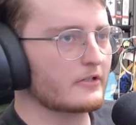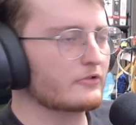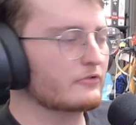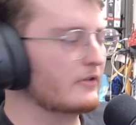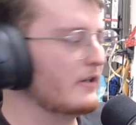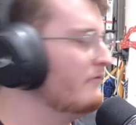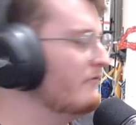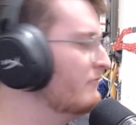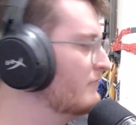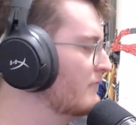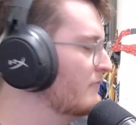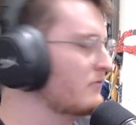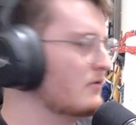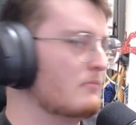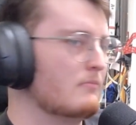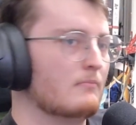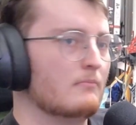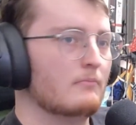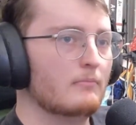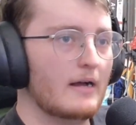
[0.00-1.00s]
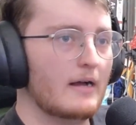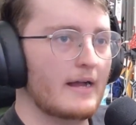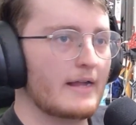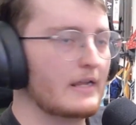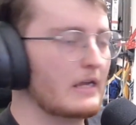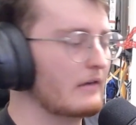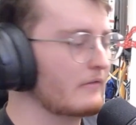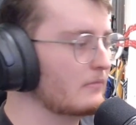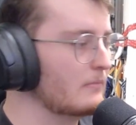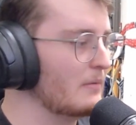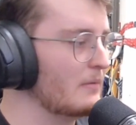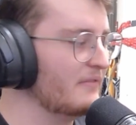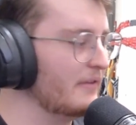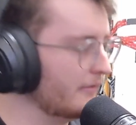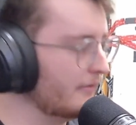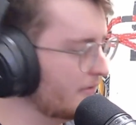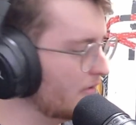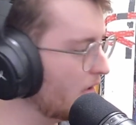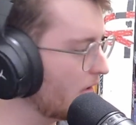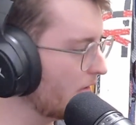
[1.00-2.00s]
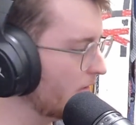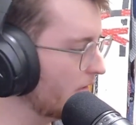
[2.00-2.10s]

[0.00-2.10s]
drive I got from a VCR.